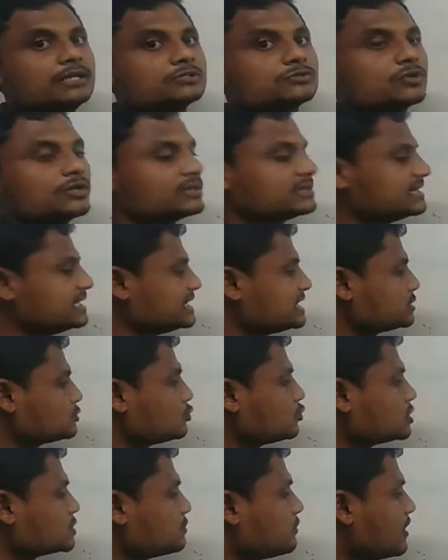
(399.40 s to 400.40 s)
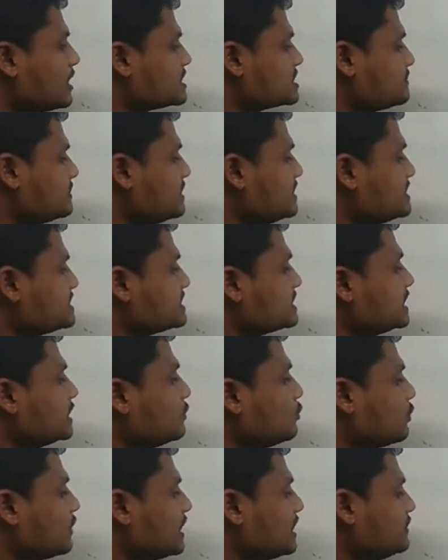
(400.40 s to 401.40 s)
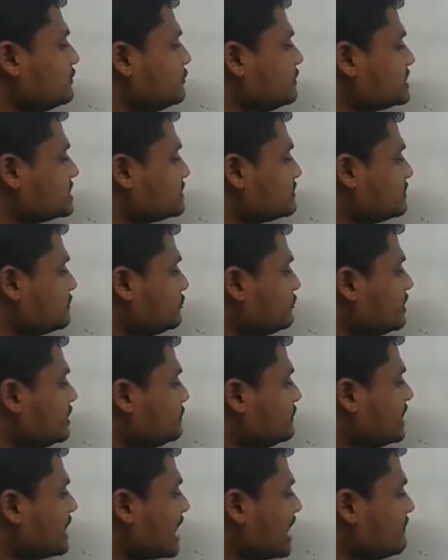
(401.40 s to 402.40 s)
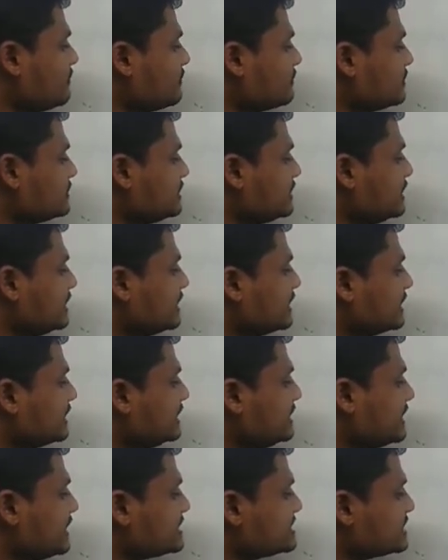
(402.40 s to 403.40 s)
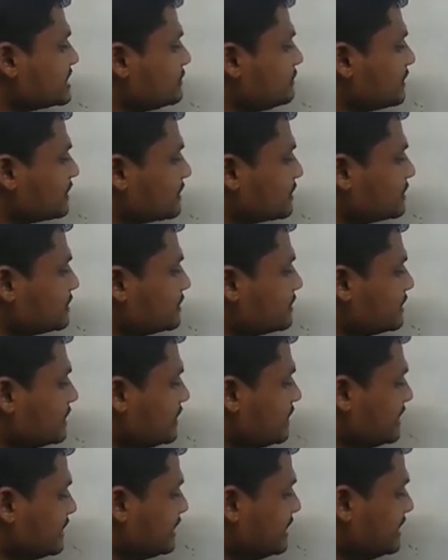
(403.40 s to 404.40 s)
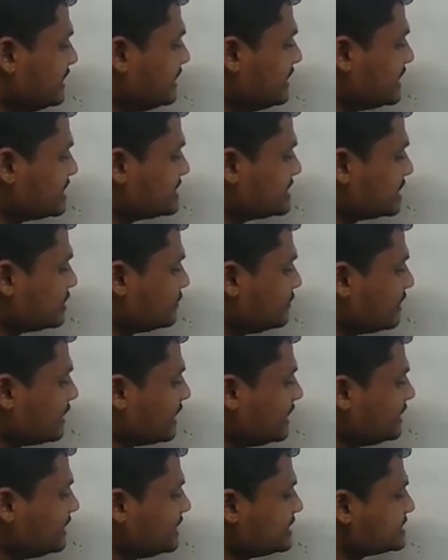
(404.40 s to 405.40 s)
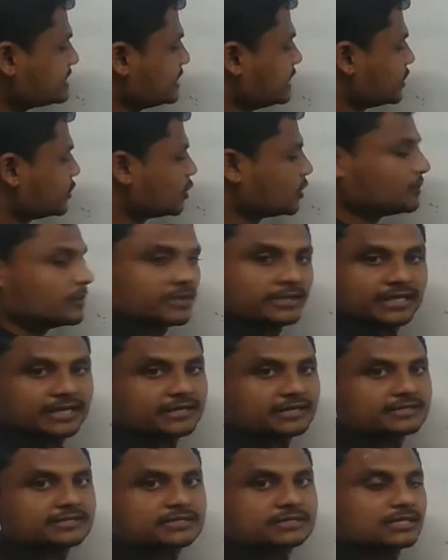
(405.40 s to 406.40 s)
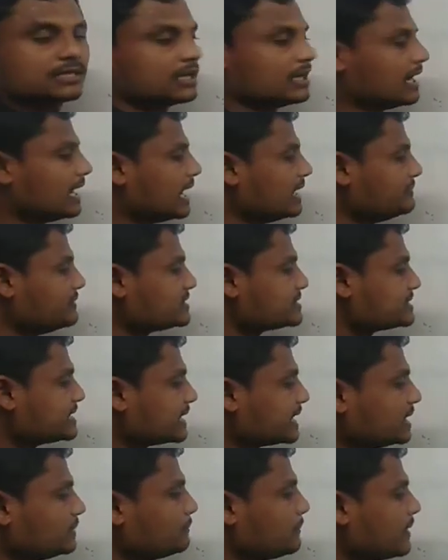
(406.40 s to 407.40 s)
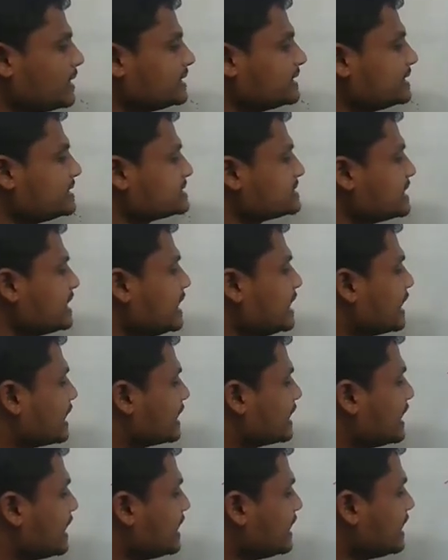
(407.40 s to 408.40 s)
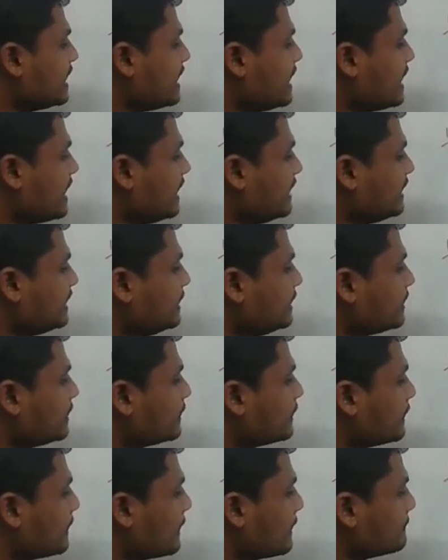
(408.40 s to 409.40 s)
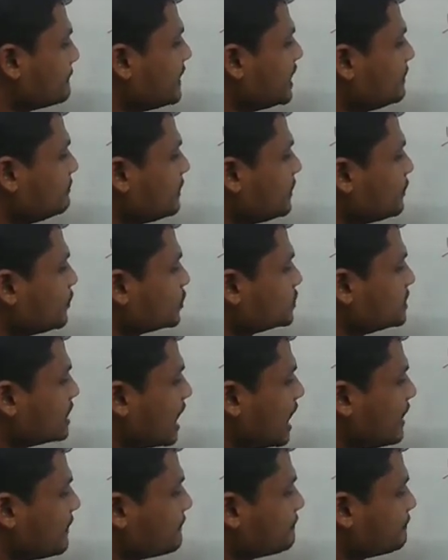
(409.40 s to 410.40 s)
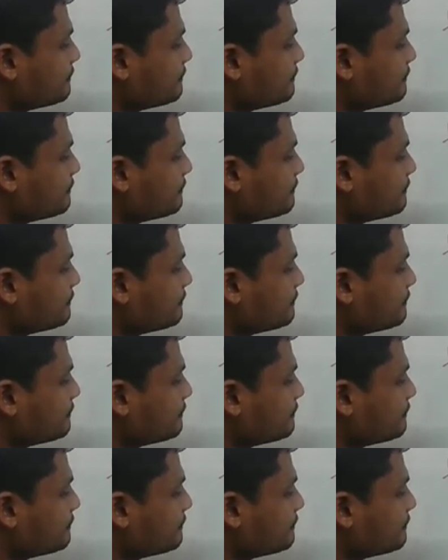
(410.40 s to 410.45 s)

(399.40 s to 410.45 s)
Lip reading: so these two parts means the one which we will be having with the Indus River and its tributaries, and the second part is the Ganga and Brahmaputra